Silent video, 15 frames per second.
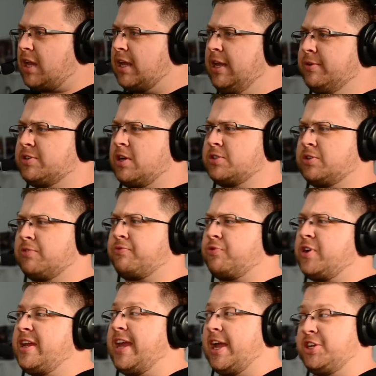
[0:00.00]
He was also a
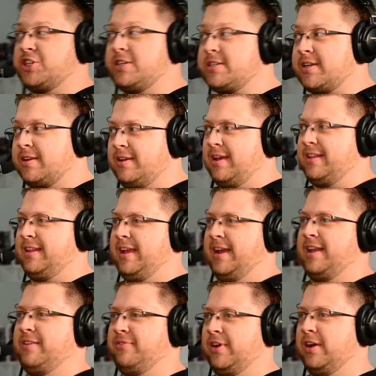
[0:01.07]
free agent in the
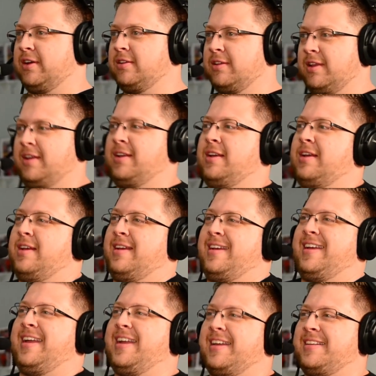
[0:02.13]
NFL.
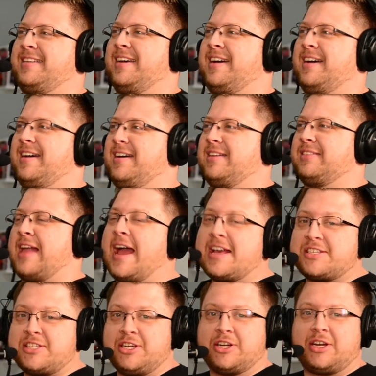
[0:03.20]
And
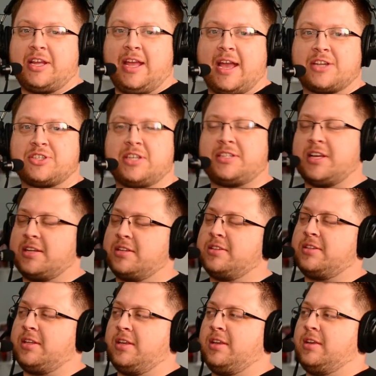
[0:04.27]
last year, he actually
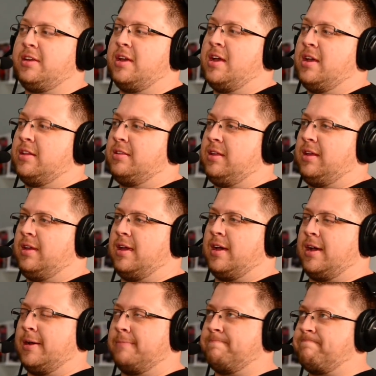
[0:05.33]
attended the
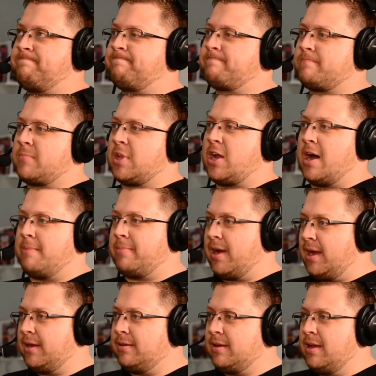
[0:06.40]

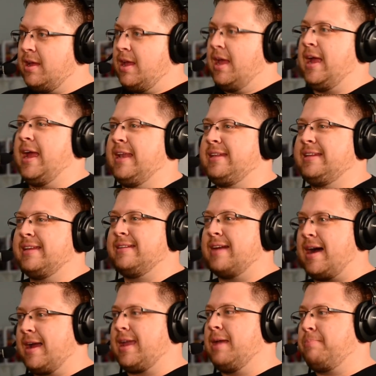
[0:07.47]
combine and did
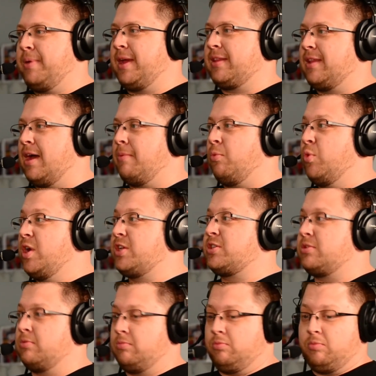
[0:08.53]
not get picked up,
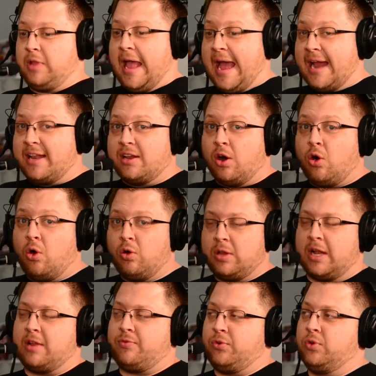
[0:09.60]
which added a whole
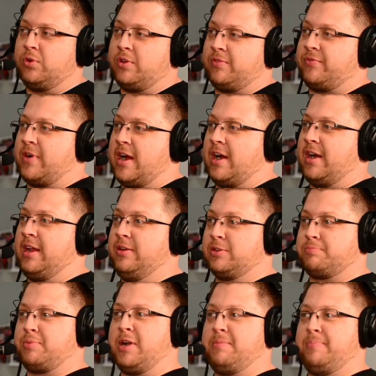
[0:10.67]
lot of fuel to the fire. He
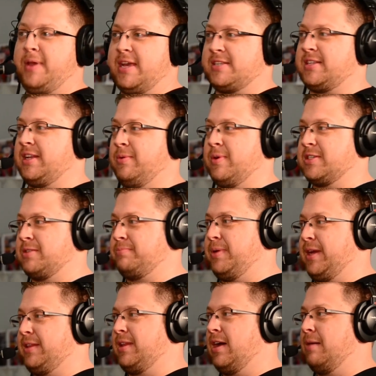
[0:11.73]
was pretty pissed that he wasn't
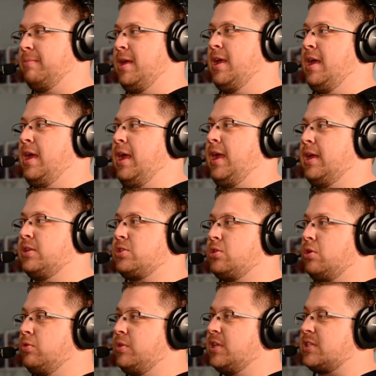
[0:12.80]
picked up. And
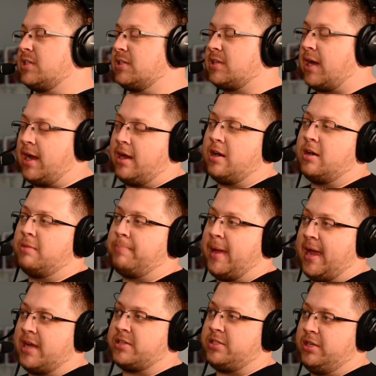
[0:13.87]
so this entire
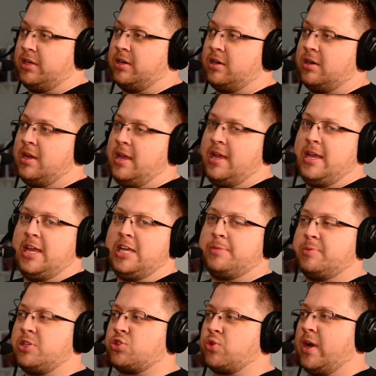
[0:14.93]
past year,
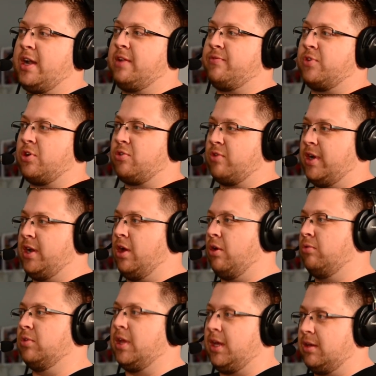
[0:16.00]
he's been training for grid
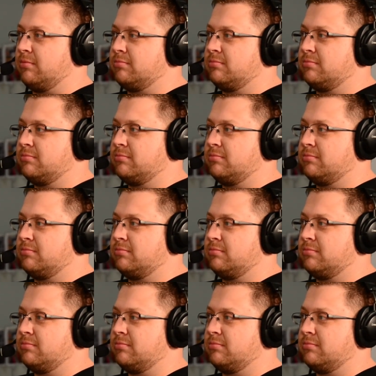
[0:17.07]
only.